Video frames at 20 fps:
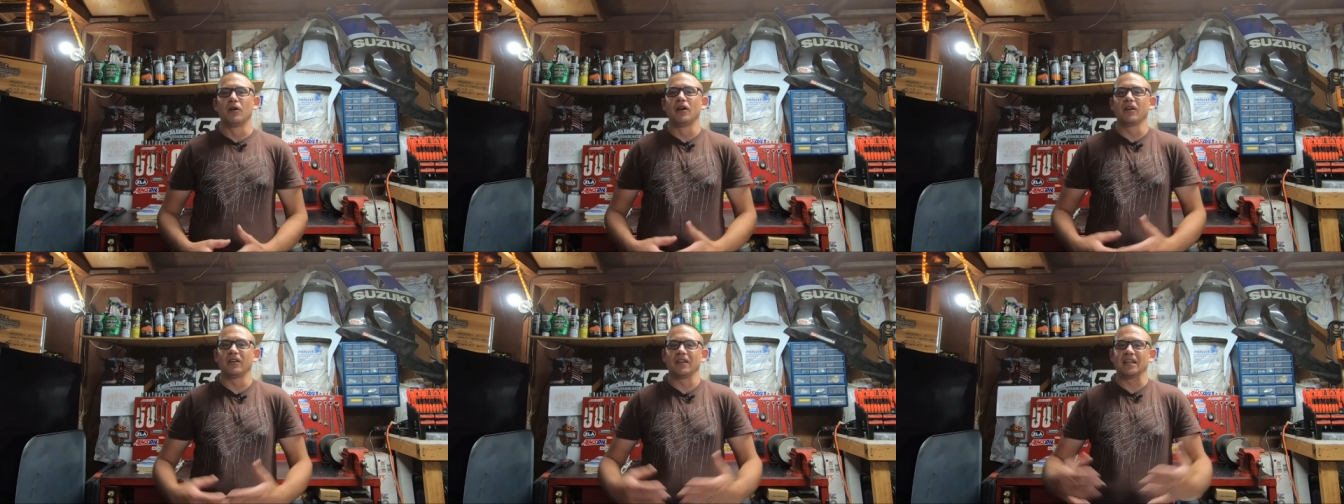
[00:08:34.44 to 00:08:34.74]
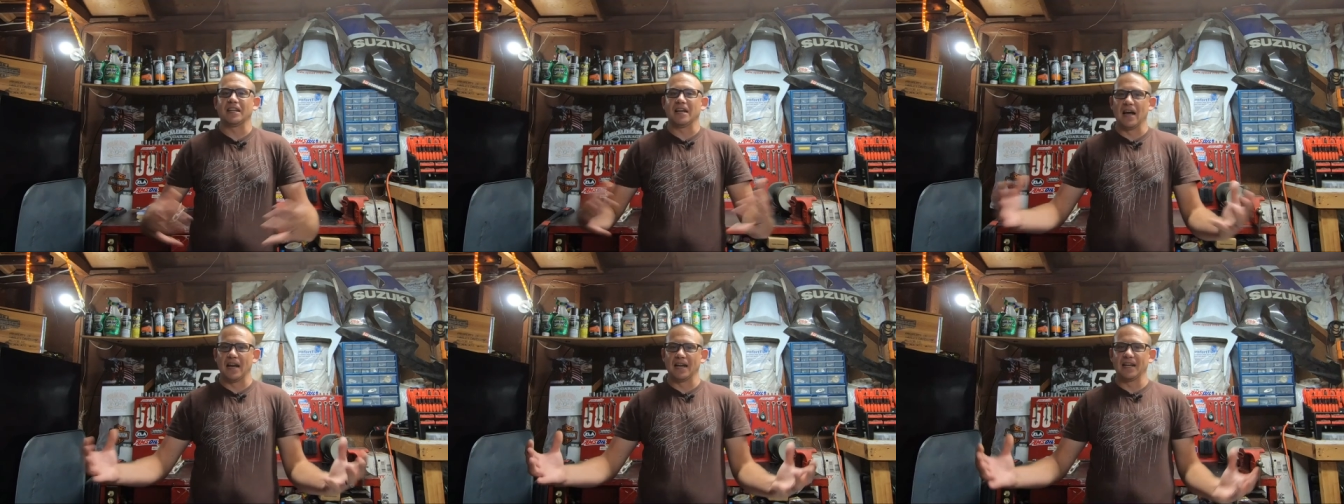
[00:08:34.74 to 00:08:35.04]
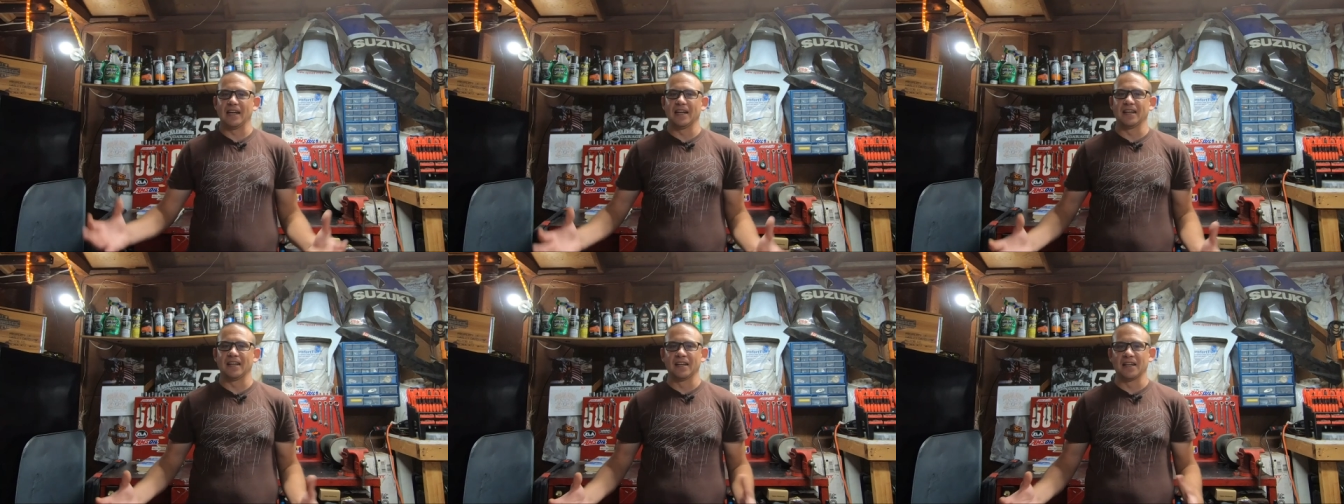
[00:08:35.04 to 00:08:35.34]
really kind
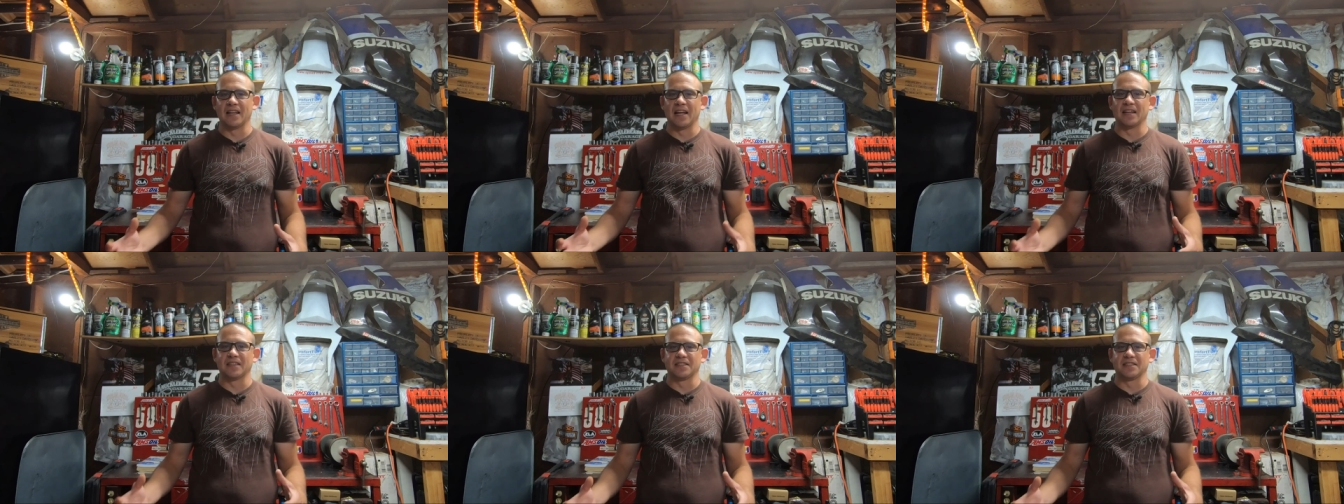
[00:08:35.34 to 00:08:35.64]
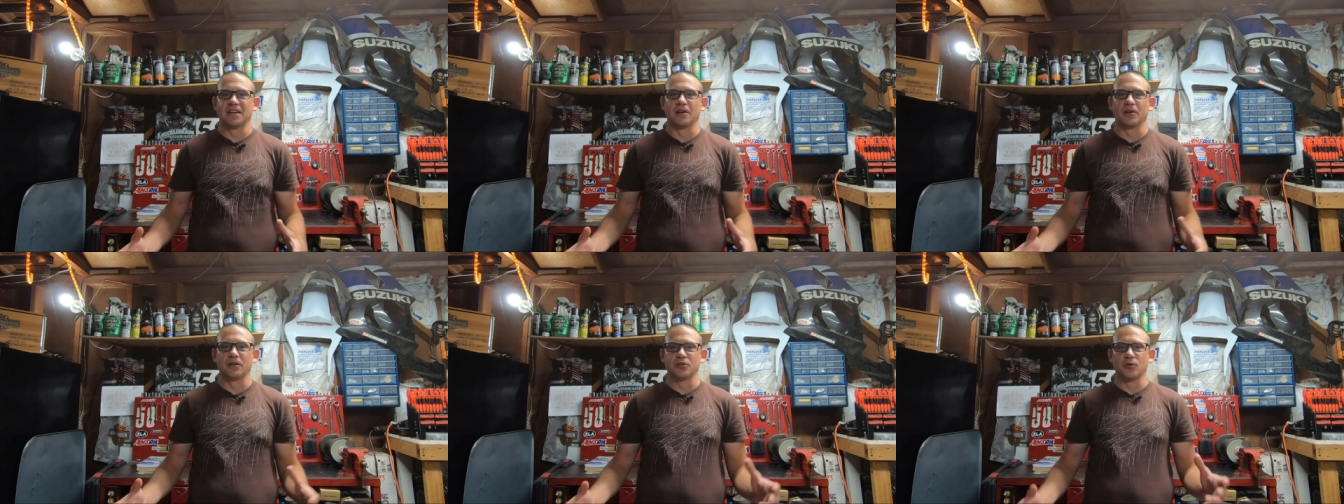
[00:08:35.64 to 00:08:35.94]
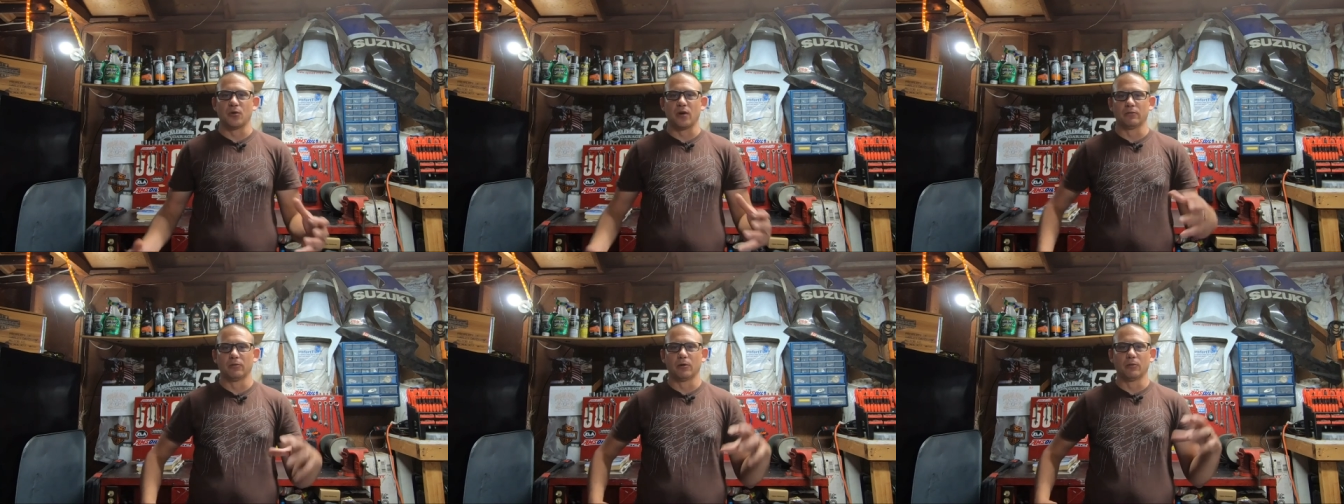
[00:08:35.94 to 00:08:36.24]
of getting into that
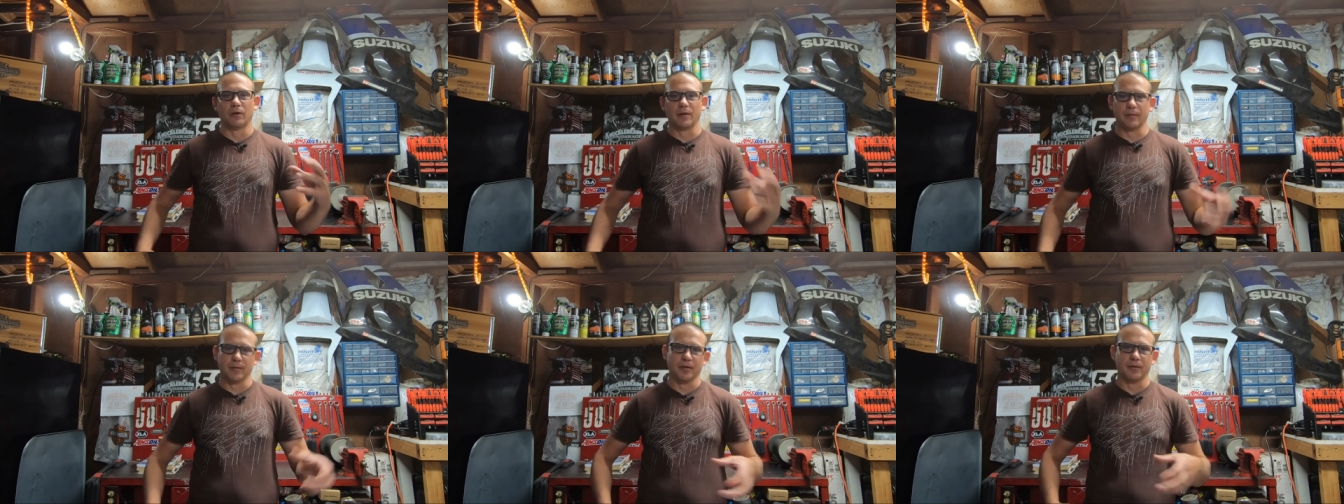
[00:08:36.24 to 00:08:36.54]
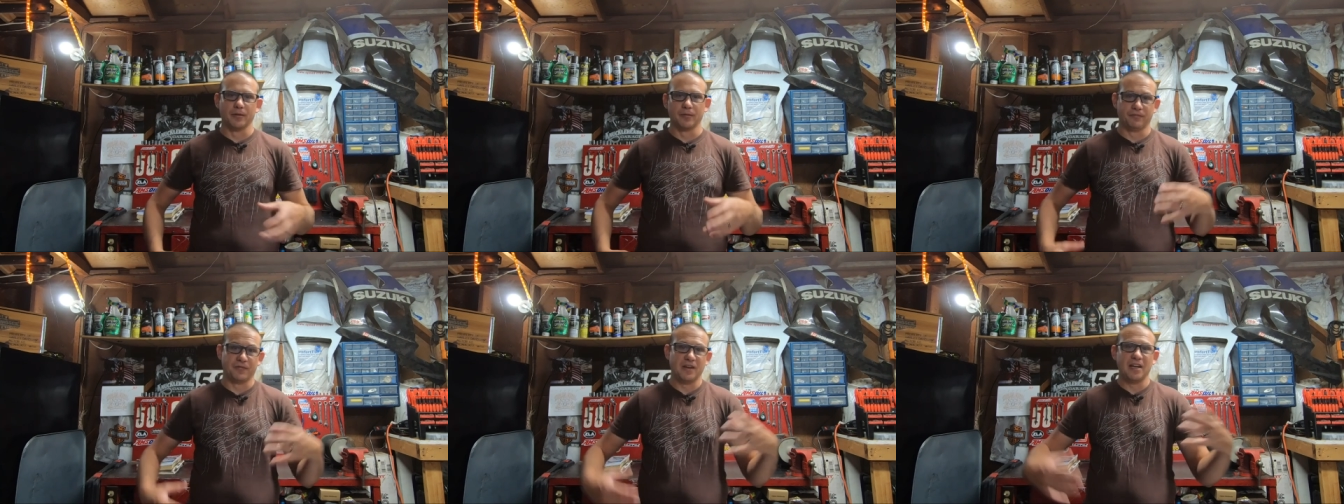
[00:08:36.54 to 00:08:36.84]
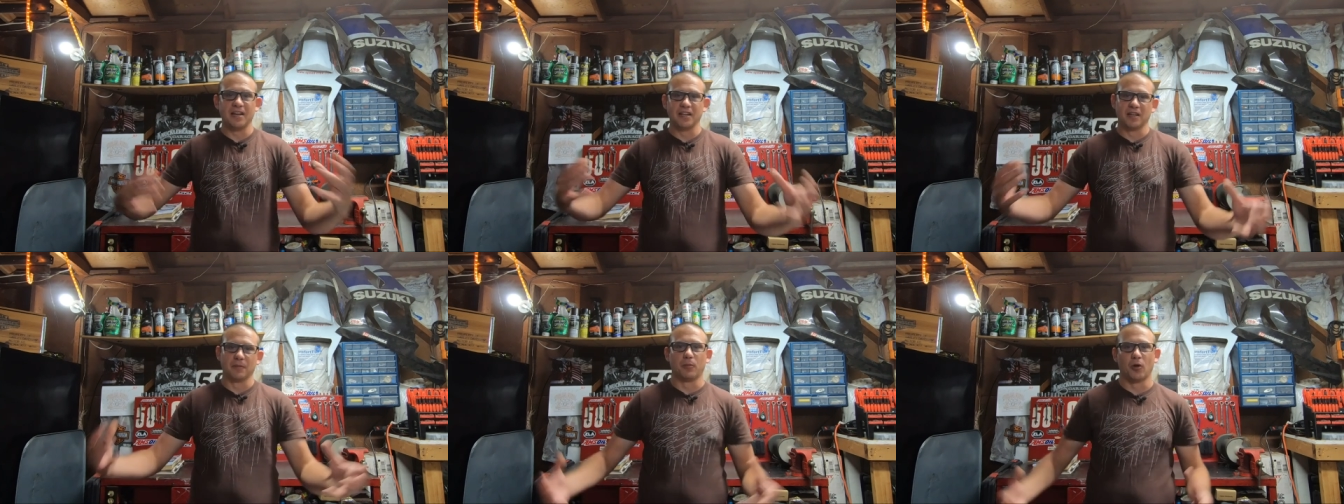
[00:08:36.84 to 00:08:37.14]
territory where we were
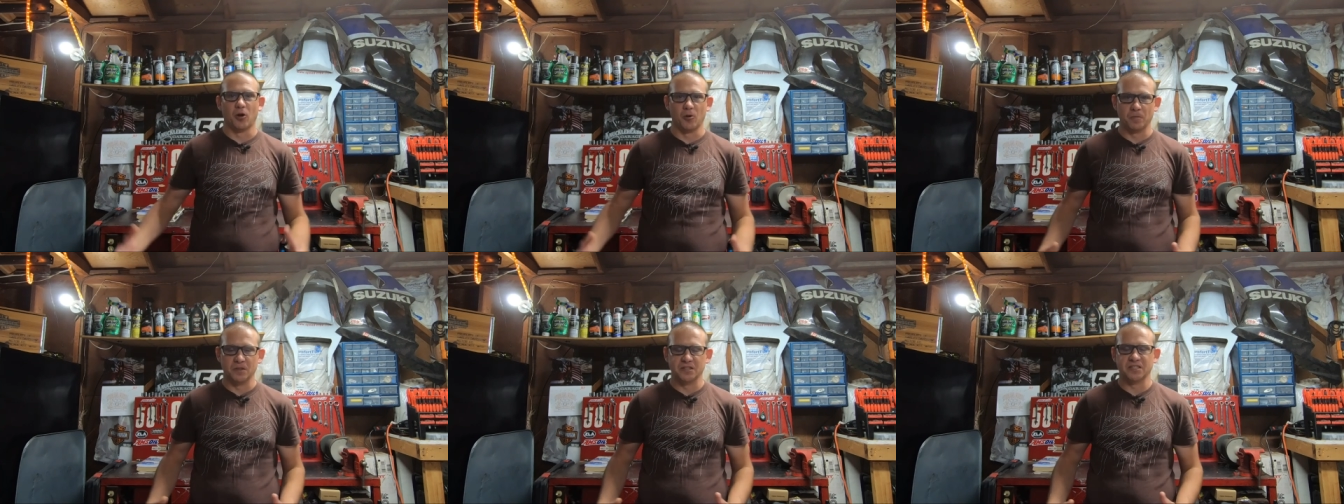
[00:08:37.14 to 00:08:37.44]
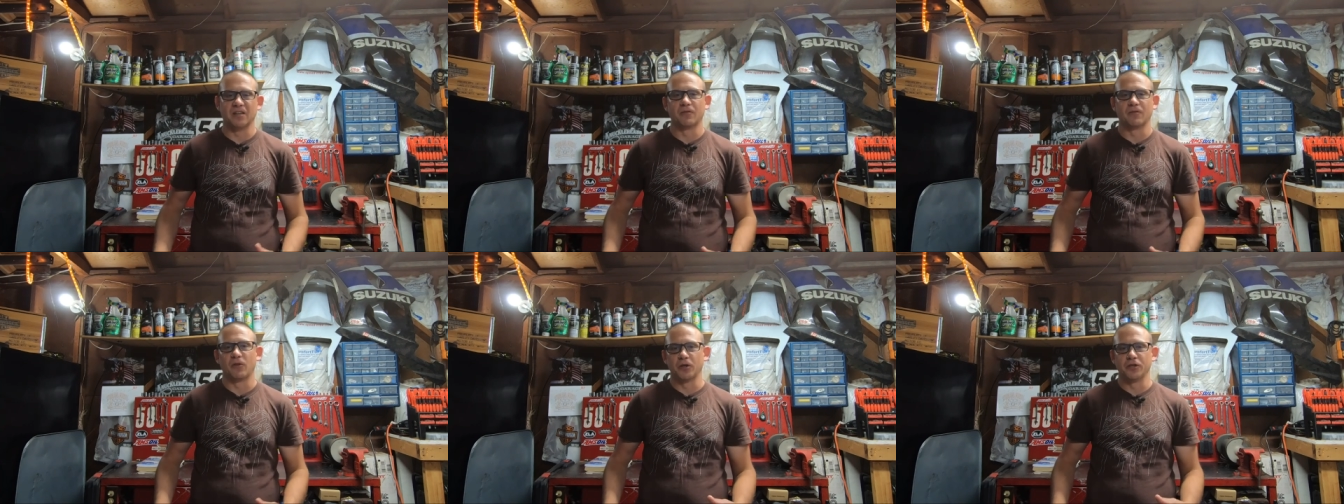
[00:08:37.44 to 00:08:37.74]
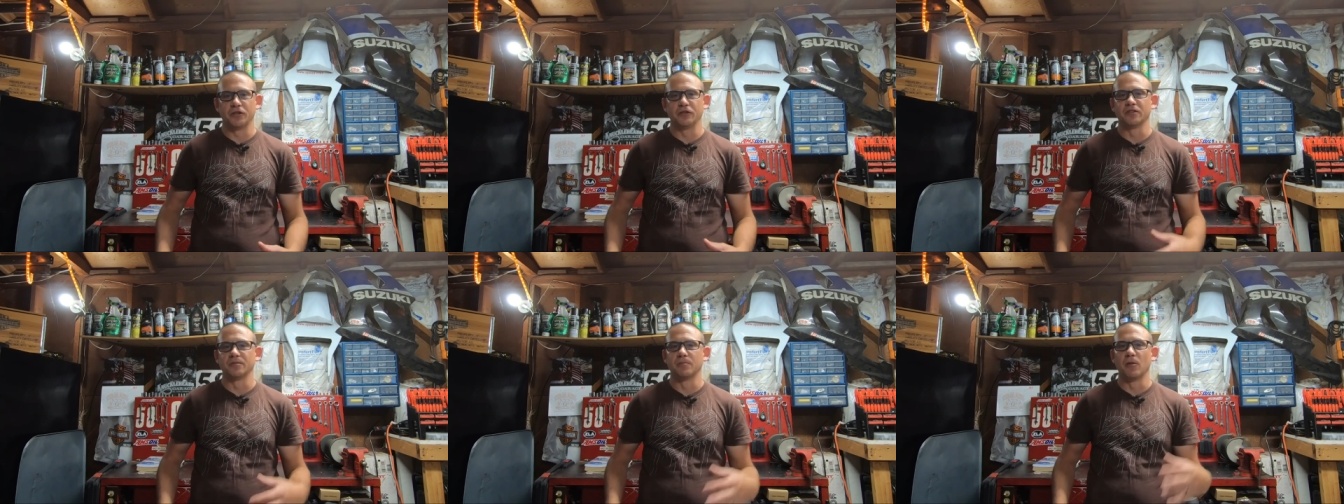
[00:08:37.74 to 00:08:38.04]
defeating the purpose of our
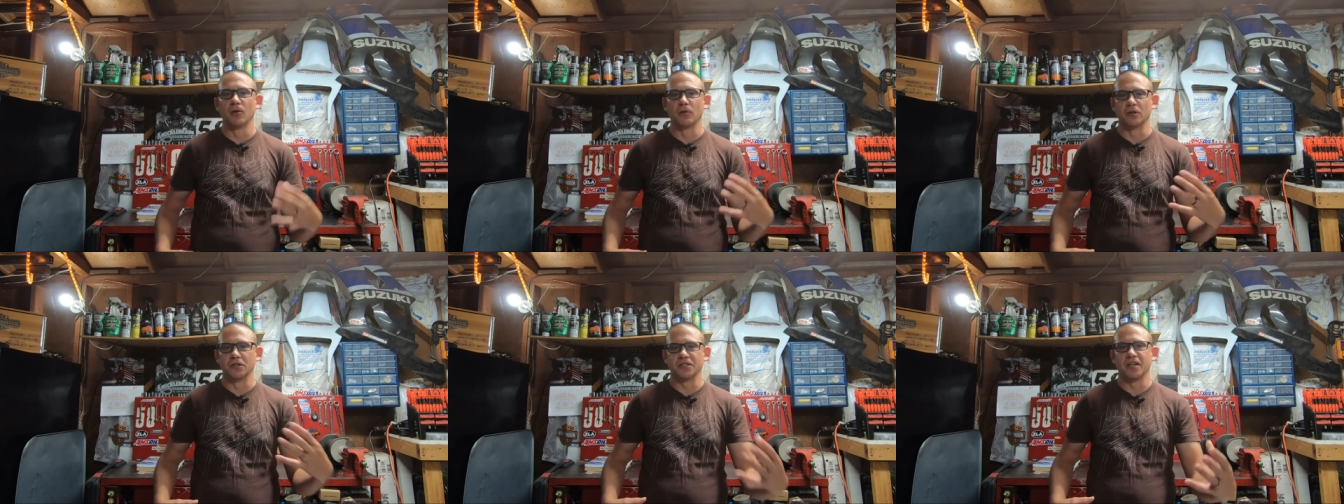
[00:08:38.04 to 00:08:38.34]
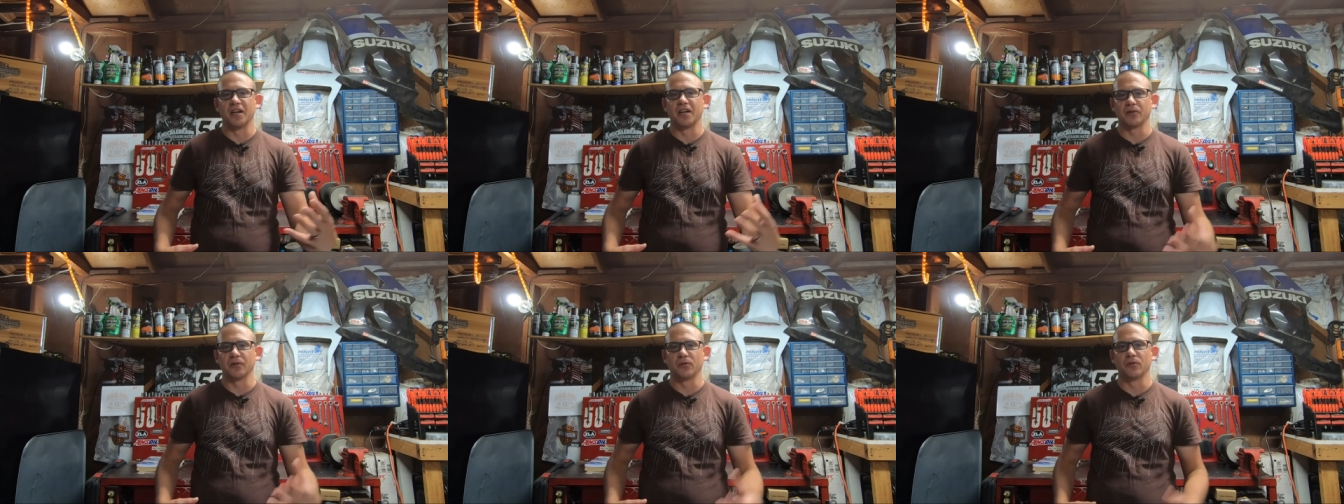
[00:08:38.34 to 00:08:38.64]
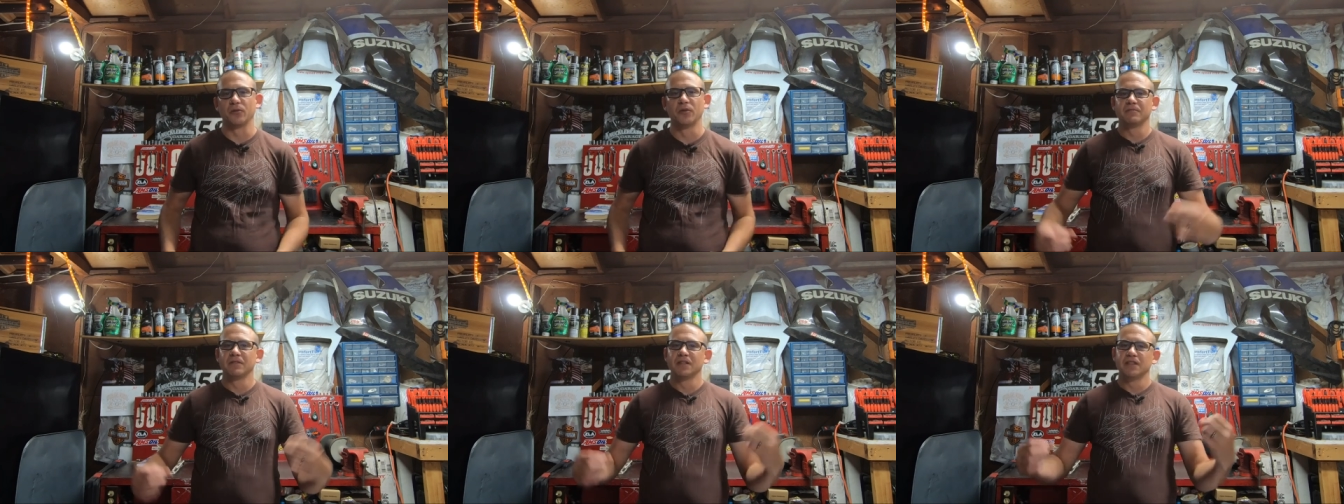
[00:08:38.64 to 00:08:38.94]
used
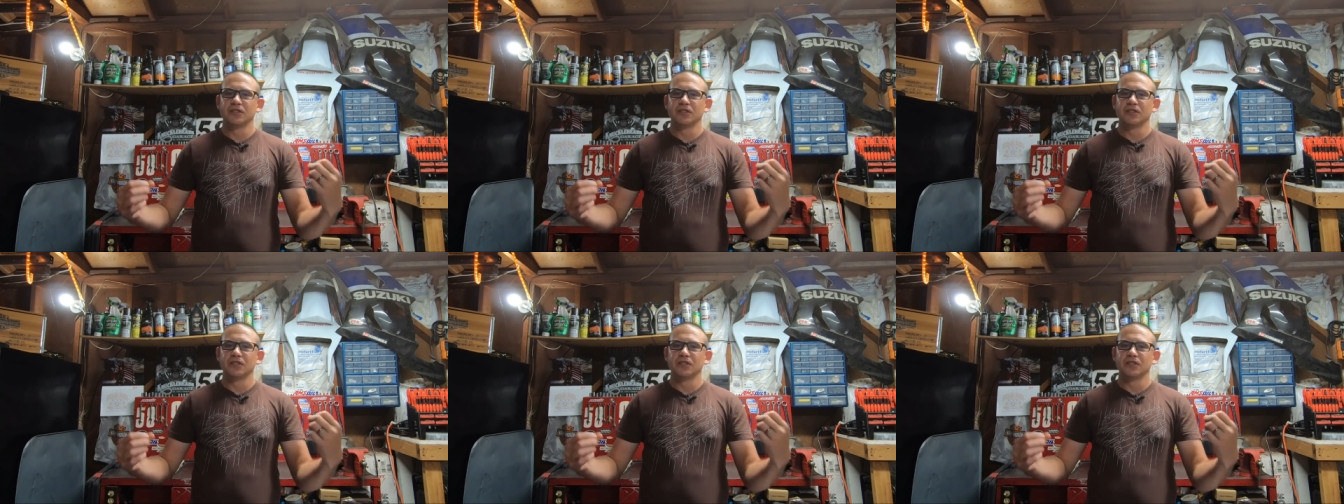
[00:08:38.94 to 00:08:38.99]
motorcycle.